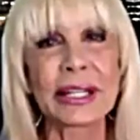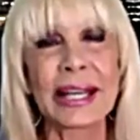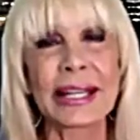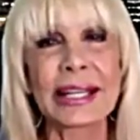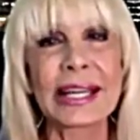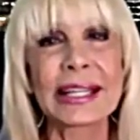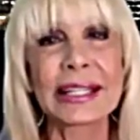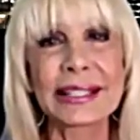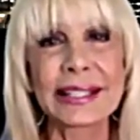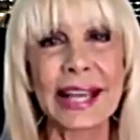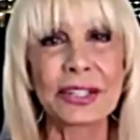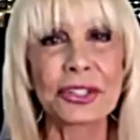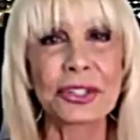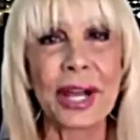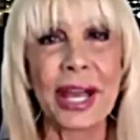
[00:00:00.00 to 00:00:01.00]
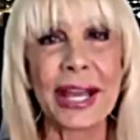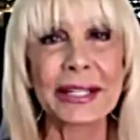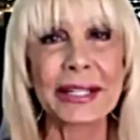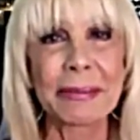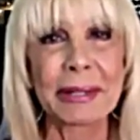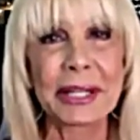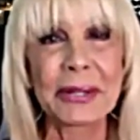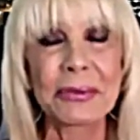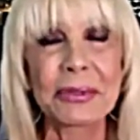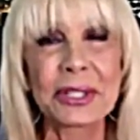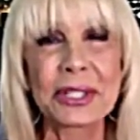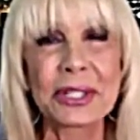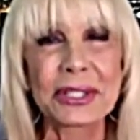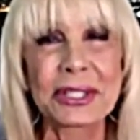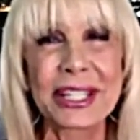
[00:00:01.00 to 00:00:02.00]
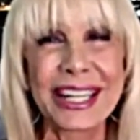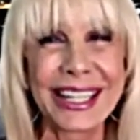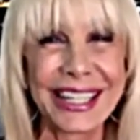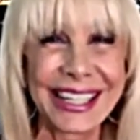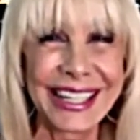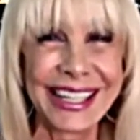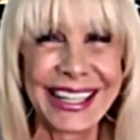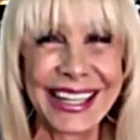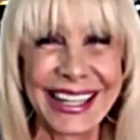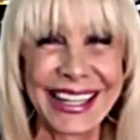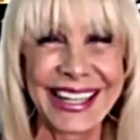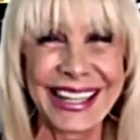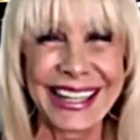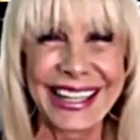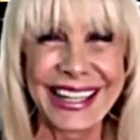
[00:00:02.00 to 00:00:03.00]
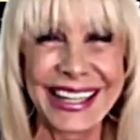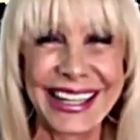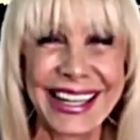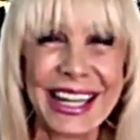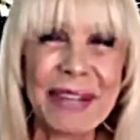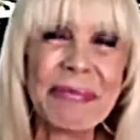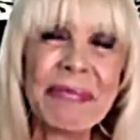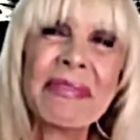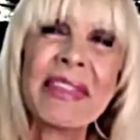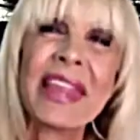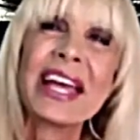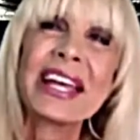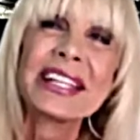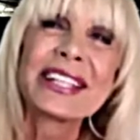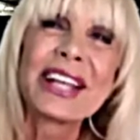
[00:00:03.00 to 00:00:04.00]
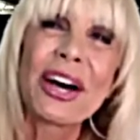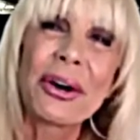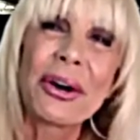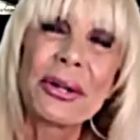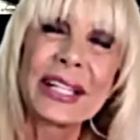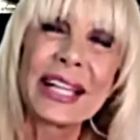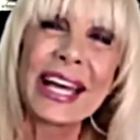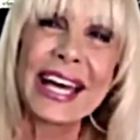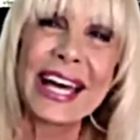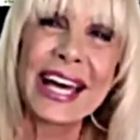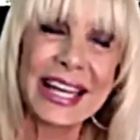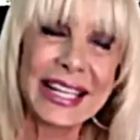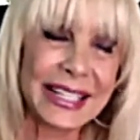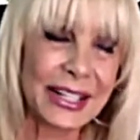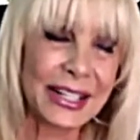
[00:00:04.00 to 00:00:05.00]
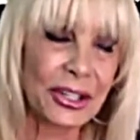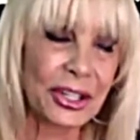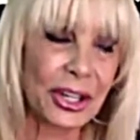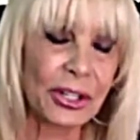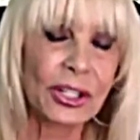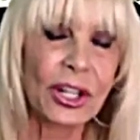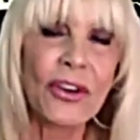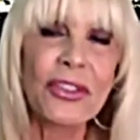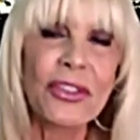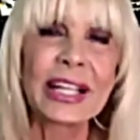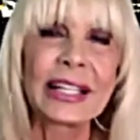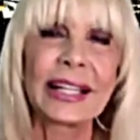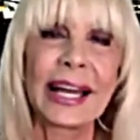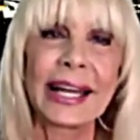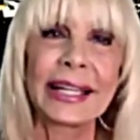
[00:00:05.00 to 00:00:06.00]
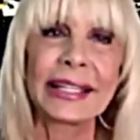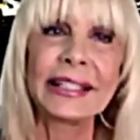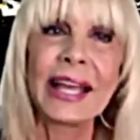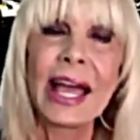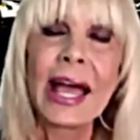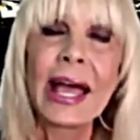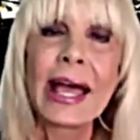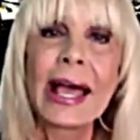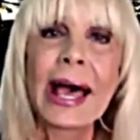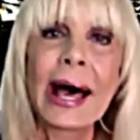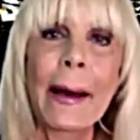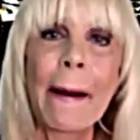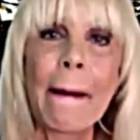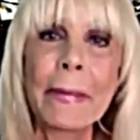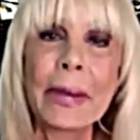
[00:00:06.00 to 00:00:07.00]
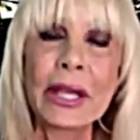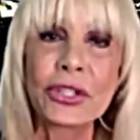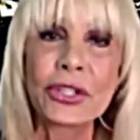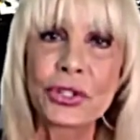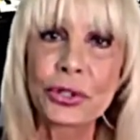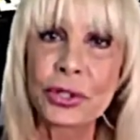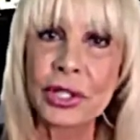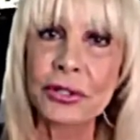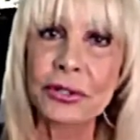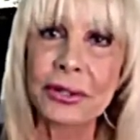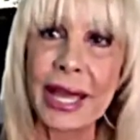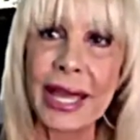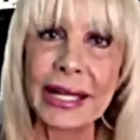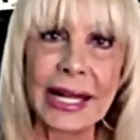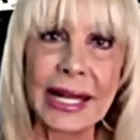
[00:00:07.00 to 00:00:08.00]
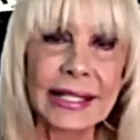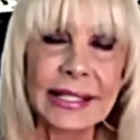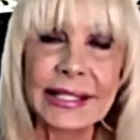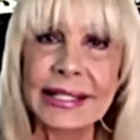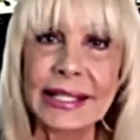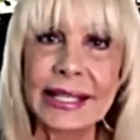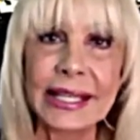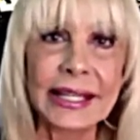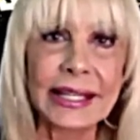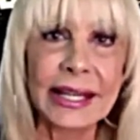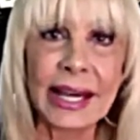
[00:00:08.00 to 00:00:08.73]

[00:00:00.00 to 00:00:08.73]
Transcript: I got sidetracked, but we'll do it. So your clothing line is doing great. I see it.